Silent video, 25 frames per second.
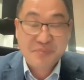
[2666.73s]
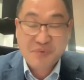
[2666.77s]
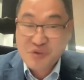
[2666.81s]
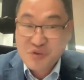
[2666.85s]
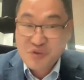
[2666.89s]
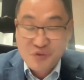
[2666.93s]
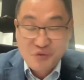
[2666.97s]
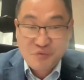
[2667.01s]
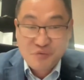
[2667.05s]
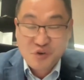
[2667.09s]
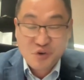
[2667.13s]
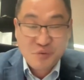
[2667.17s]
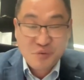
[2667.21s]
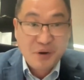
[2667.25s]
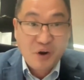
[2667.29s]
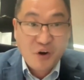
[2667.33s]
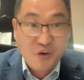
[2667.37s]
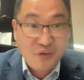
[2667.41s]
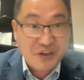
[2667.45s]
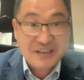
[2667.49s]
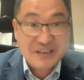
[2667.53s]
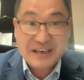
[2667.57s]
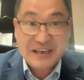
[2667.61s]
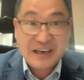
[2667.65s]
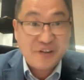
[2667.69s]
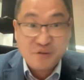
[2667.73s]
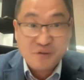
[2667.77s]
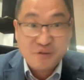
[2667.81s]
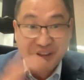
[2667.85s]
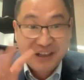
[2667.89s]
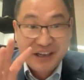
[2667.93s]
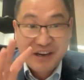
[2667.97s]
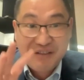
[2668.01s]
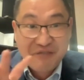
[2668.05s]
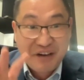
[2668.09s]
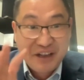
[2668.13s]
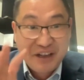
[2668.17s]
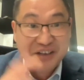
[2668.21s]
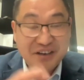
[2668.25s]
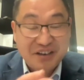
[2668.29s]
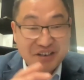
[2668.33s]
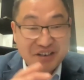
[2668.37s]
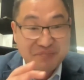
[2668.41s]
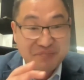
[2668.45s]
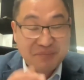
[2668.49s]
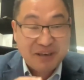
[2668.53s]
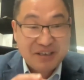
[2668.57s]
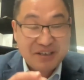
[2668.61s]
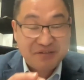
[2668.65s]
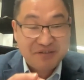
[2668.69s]
To be honest, I don't think a retina
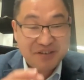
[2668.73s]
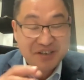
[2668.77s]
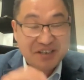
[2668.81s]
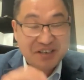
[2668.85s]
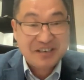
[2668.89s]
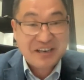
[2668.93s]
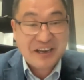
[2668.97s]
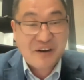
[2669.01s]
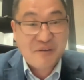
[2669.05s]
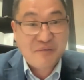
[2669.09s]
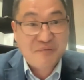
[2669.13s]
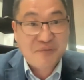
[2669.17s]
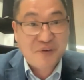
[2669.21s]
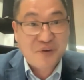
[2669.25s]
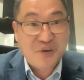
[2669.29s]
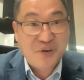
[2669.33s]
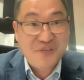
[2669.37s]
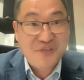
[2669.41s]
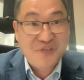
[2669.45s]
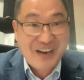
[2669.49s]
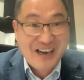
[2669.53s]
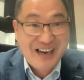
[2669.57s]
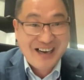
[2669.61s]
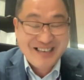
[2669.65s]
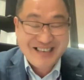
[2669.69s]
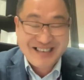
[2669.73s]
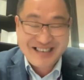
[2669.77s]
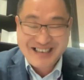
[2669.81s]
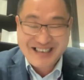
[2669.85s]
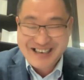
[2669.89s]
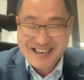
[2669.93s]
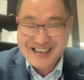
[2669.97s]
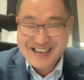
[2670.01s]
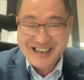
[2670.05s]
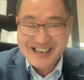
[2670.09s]
specialist is helpful because